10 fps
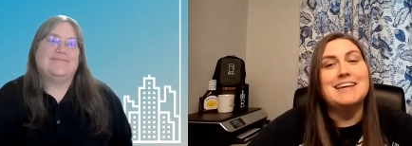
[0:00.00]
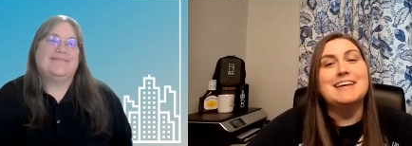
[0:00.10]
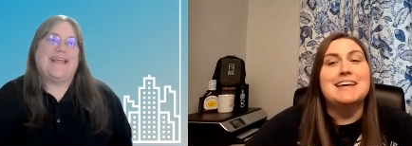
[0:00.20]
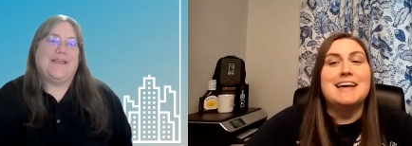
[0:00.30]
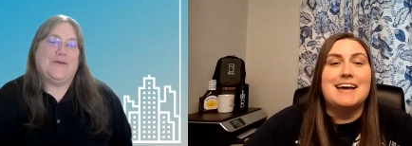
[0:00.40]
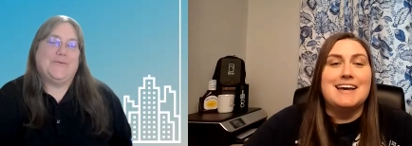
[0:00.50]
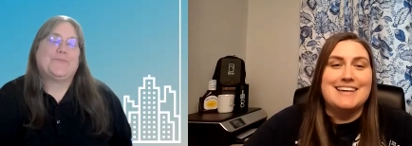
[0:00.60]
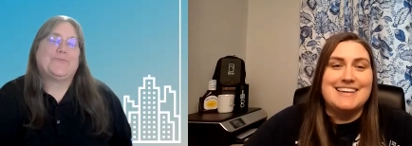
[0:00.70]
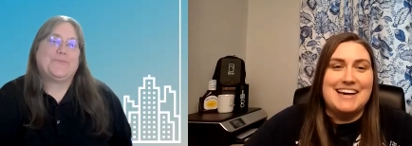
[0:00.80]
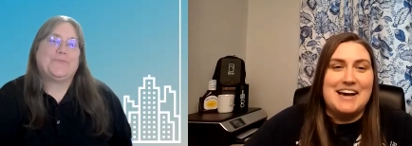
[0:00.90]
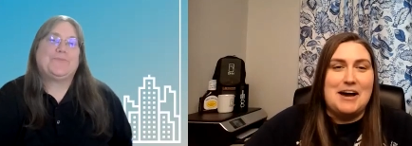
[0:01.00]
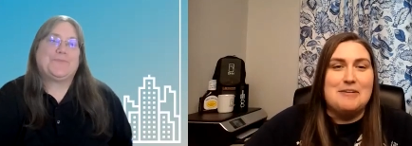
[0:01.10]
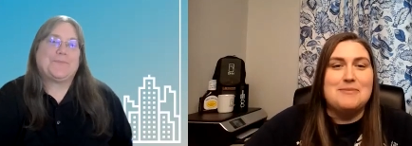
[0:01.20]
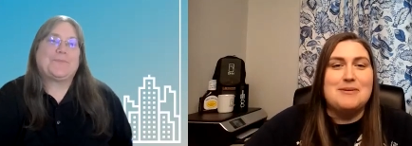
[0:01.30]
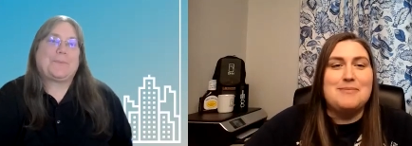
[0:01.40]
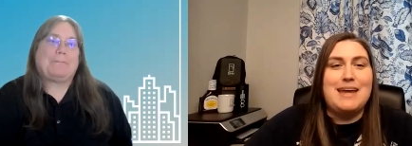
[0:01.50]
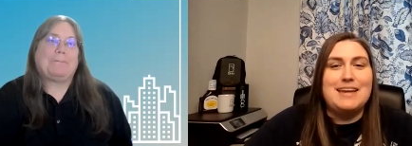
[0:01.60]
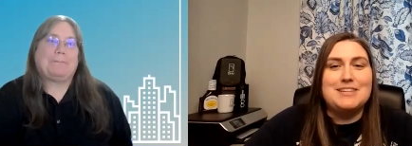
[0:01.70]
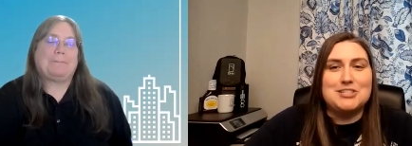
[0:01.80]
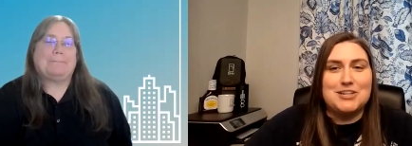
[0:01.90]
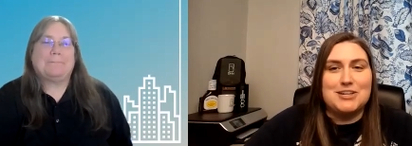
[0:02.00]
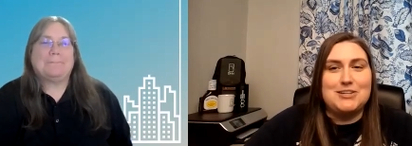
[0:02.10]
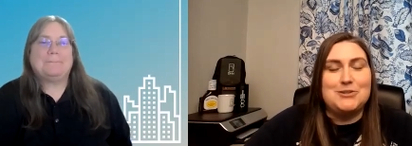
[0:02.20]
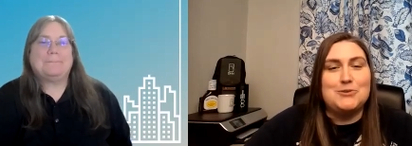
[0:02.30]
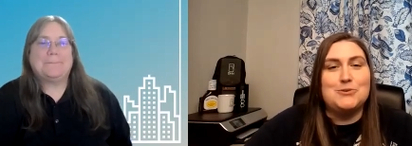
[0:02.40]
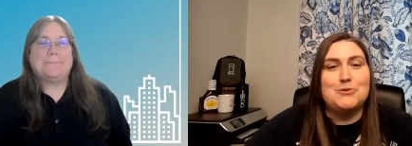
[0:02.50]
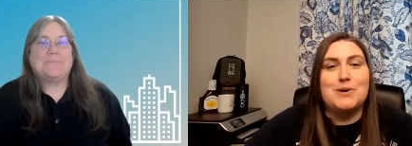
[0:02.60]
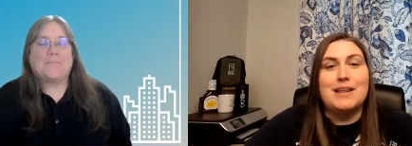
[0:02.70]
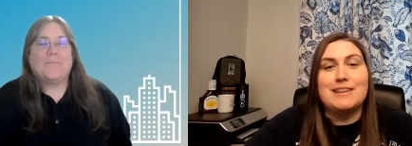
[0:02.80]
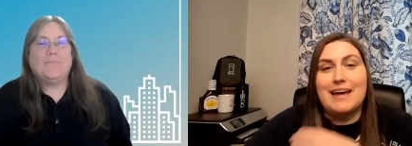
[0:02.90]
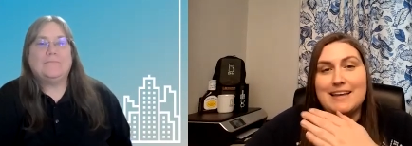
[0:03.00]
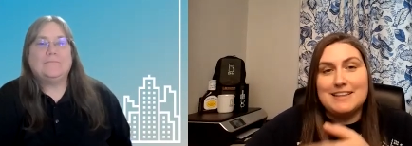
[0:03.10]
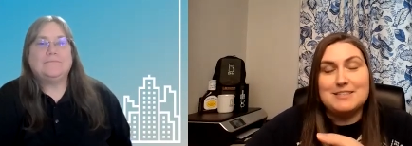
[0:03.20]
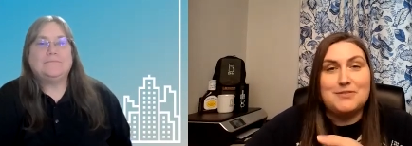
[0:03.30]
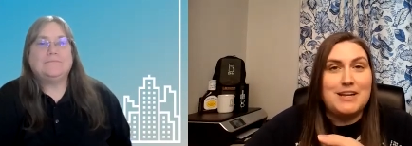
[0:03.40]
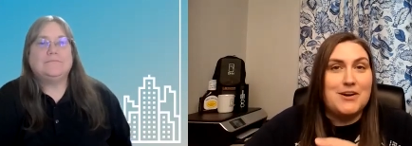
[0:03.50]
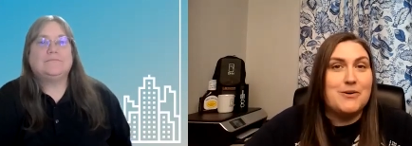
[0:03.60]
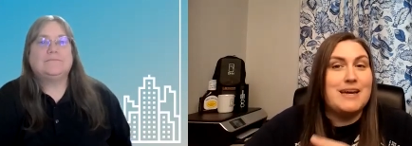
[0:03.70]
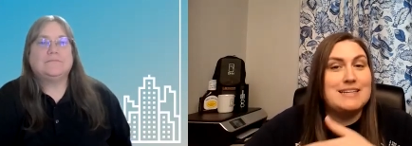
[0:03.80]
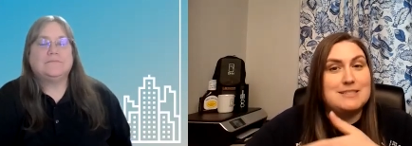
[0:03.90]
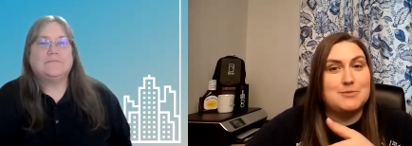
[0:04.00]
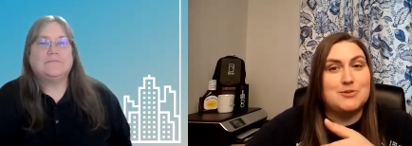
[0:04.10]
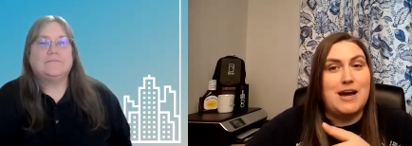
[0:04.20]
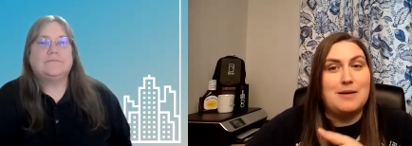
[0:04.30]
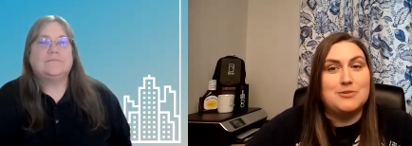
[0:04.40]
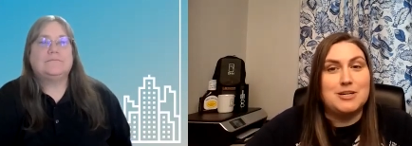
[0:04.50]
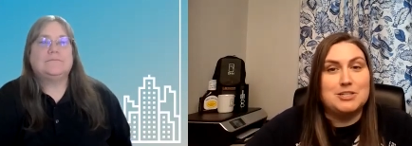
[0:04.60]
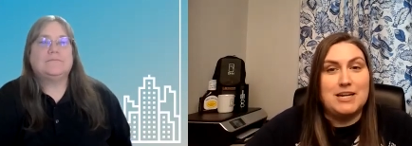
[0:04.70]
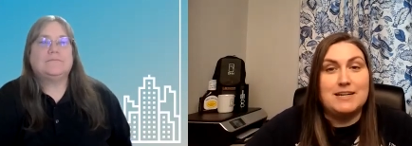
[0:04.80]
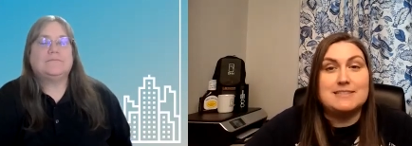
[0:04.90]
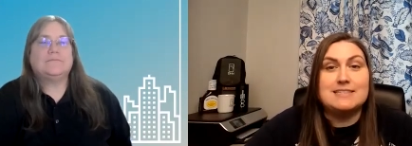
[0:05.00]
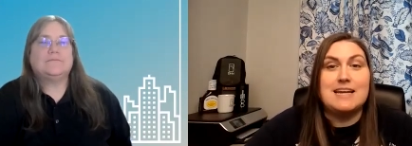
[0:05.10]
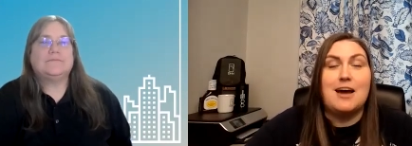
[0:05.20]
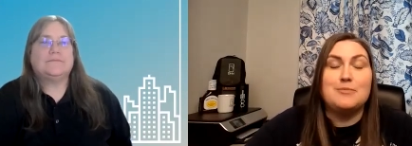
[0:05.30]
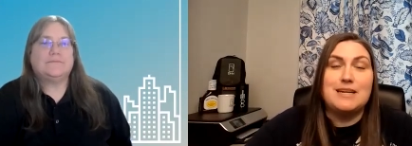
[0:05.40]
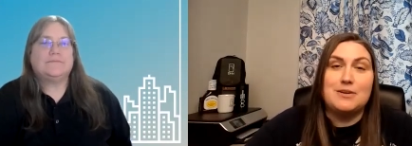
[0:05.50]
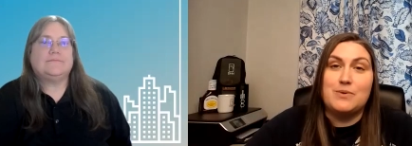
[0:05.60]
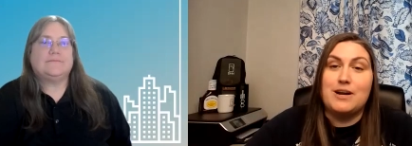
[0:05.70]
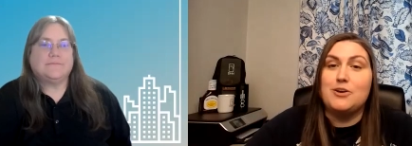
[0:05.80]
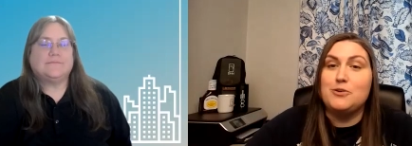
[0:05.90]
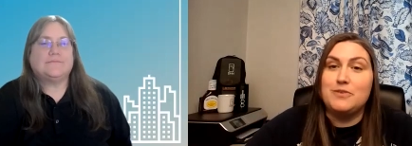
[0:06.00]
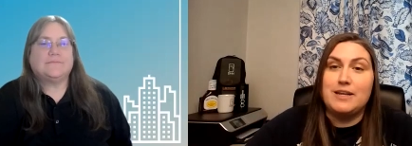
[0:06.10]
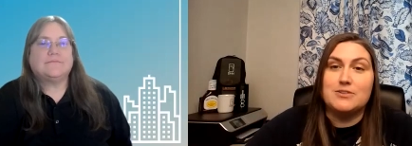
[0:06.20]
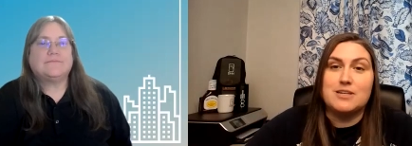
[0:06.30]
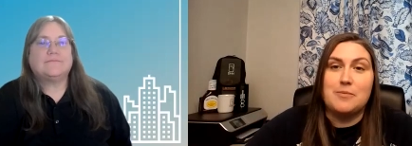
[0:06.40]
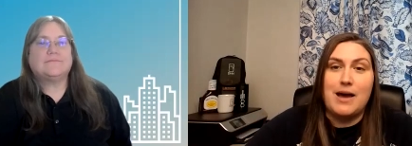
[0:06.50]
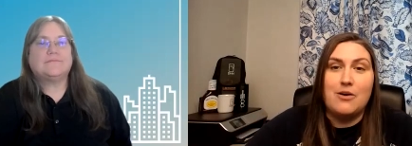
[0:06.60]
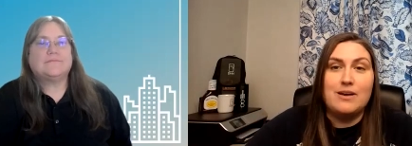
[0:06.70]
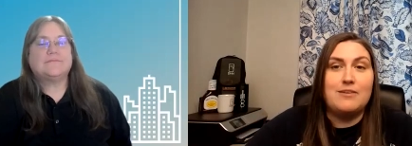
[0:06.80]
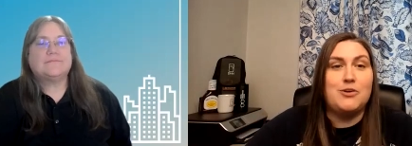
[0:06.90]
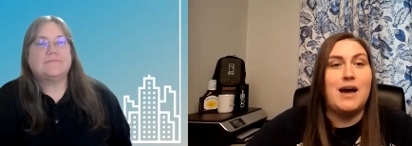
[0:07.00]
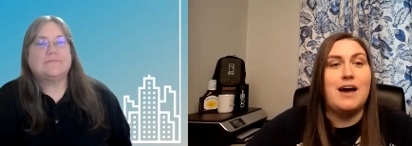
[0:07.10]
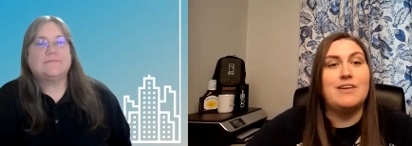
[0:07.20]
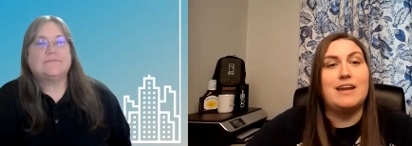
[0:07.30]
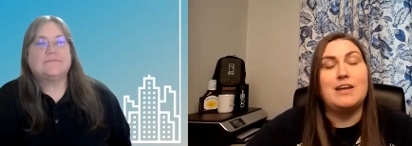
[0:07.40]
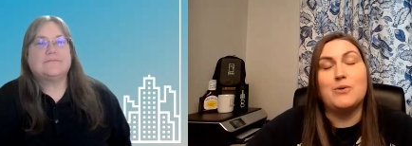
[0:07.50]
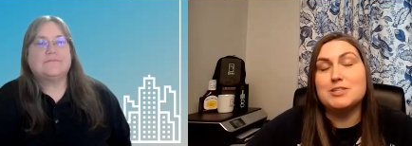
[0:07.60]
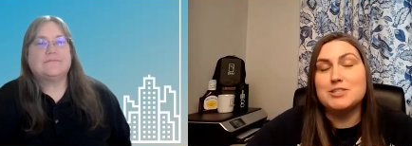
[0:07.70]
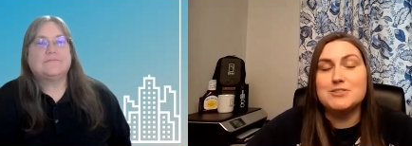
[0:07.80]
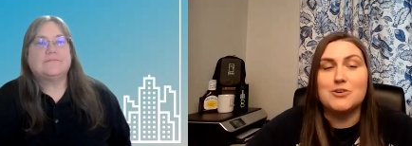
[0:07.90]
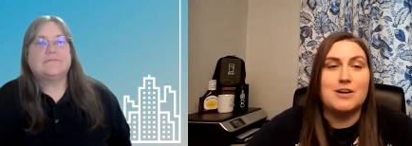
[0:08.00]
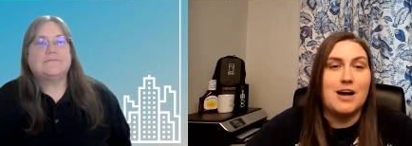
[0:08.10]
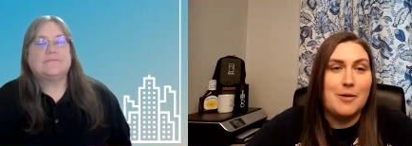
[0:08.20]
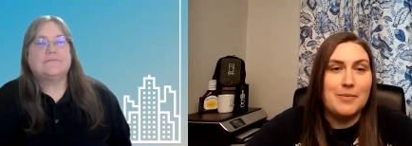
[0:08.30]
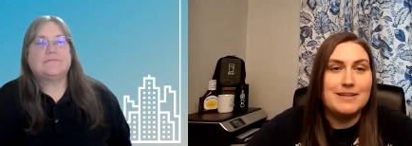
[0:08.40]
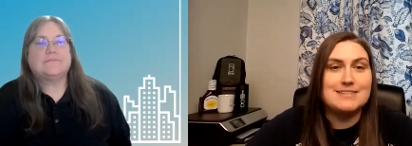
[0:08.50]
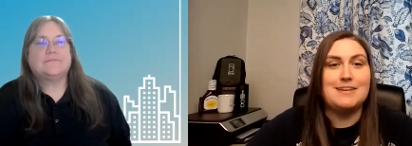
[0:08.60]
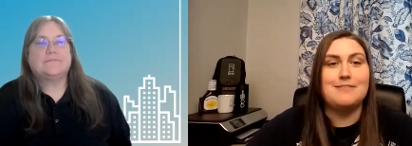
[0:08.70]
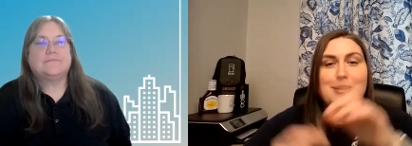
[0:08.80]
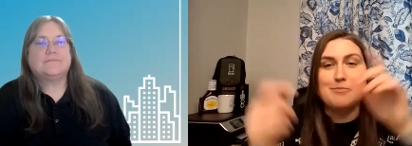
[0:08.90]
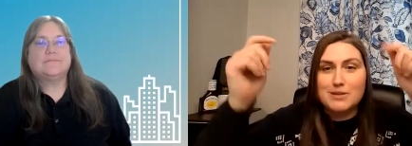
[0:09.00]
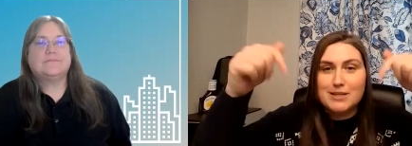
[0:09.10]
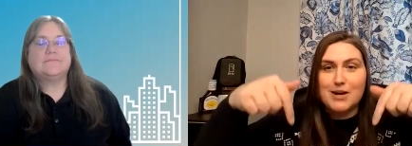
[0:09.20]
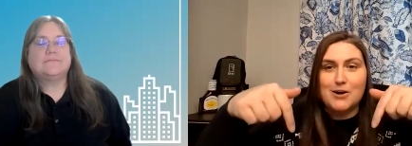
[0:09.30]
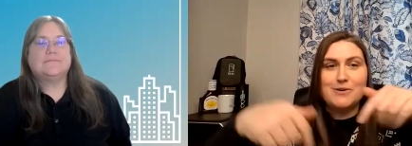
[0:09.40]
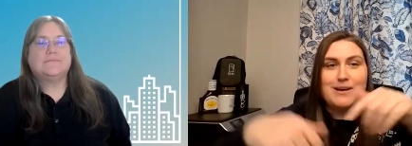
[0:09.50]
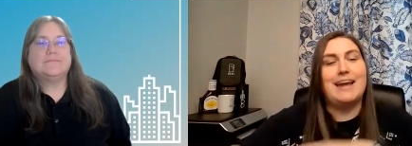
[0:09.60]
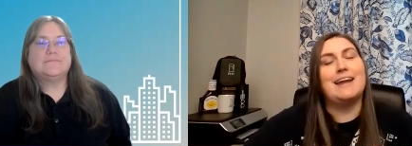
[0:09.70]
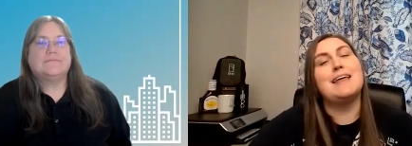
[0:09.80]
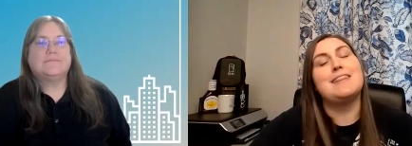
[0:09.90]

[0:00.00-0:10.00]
Speaker 1: Thank you. Um, make sure you like this video, hit subscribe to our channel to stay updated when our new videos come out. If you have any questions or comments, leave them below, and